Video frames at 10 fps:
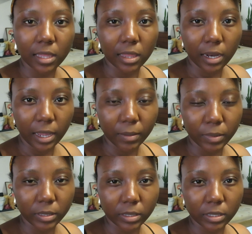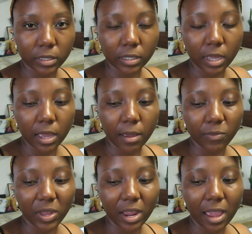than the labels
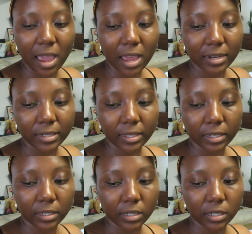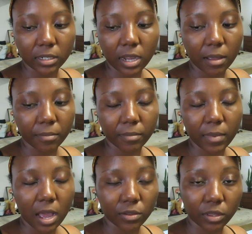that I had that didn't
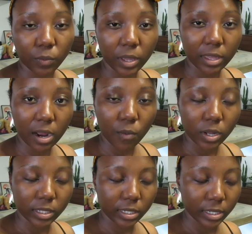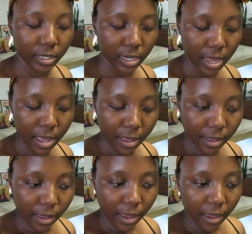come out the way that I wanted.
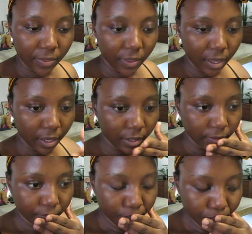And then